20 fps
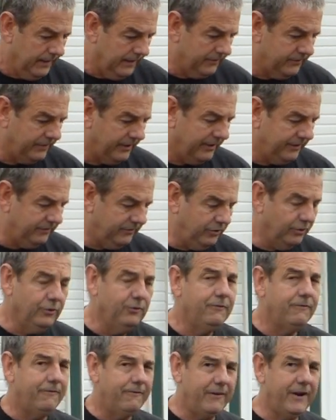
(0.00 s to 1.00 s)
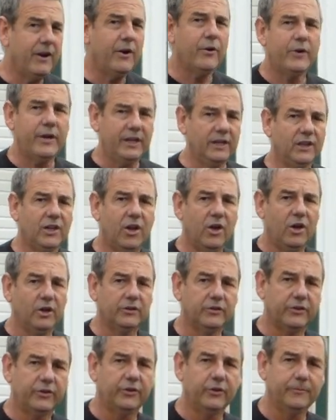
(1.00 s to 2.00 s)
It's had two very
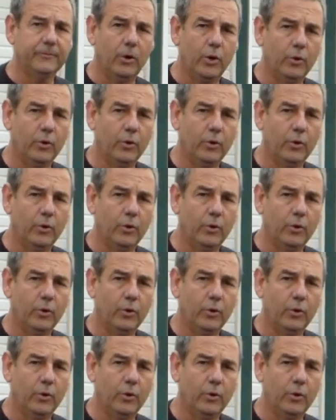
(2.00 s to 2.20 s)
long term